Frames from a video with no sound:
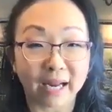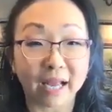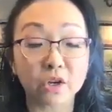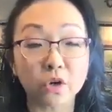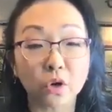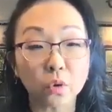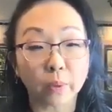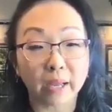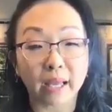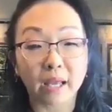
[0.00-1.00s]
I had no
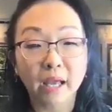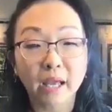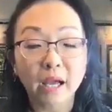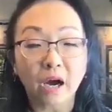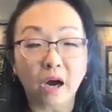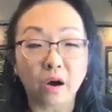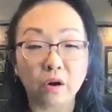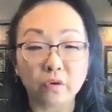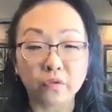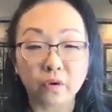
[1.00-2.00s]
way
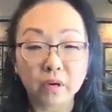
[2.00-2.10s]
of